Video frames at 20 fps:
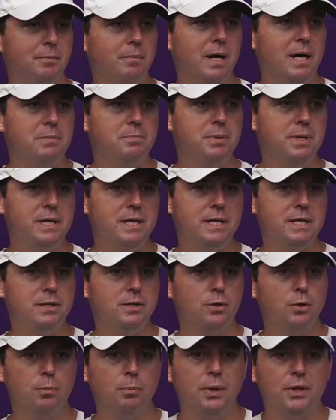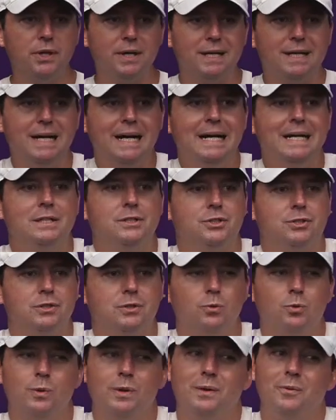might be, but the guys,
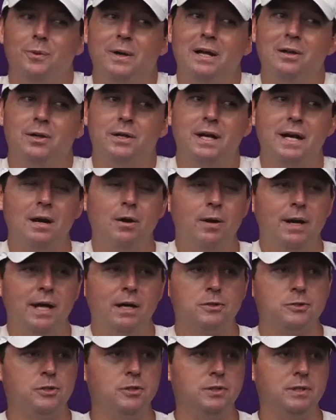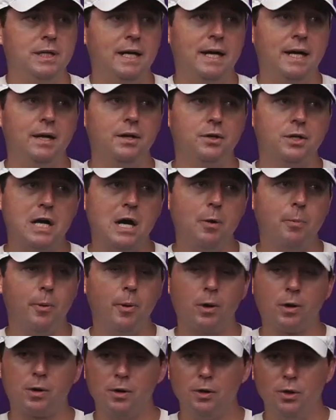when I look at Aaron Anderson and Kyle
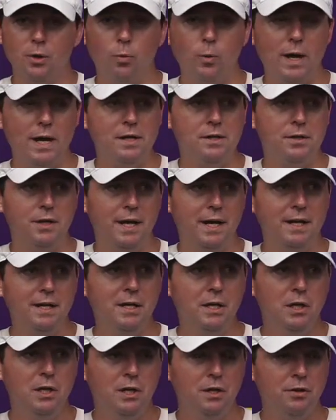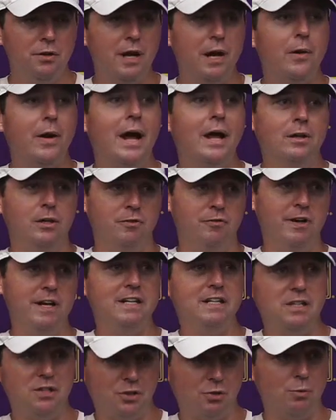Parker and the way that they're
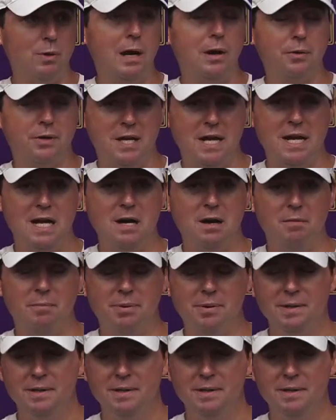elevating throughout camp,